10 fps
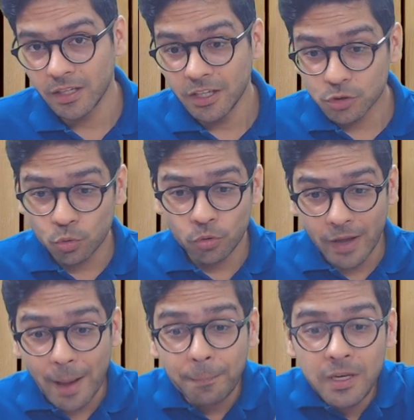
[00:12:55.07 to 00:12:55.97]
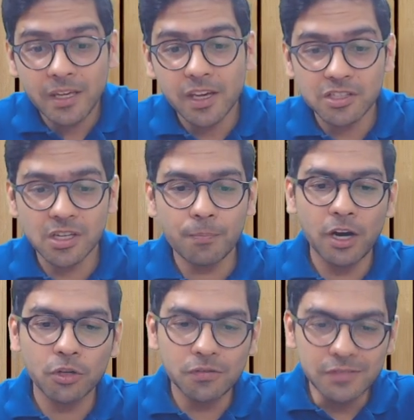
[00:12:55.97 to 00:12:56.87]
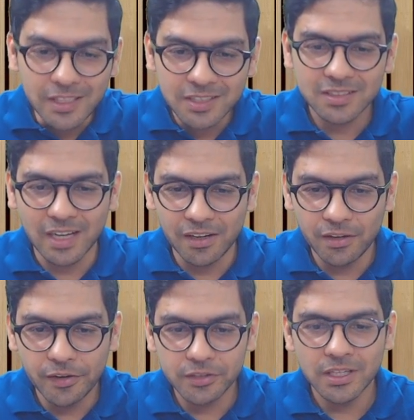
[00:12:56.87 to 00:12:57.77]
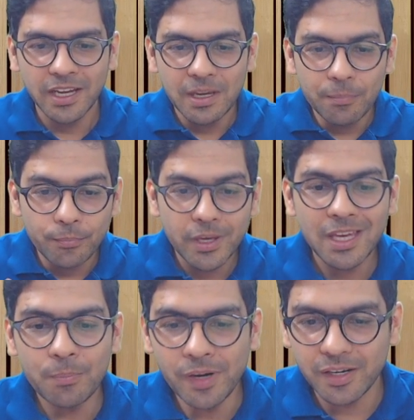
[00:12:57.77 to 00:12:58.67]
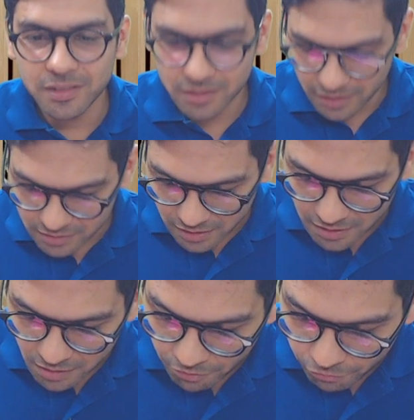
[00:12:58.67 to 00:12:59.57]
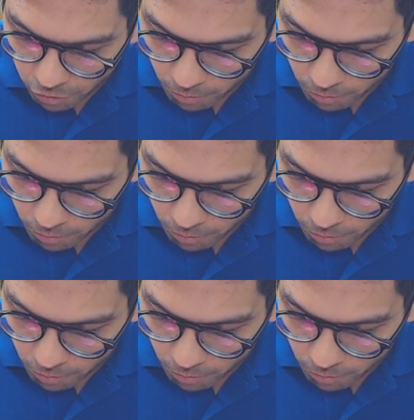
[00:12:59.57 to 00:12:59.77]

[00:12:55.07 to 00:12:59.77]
So application part of these standards may be discussed in the form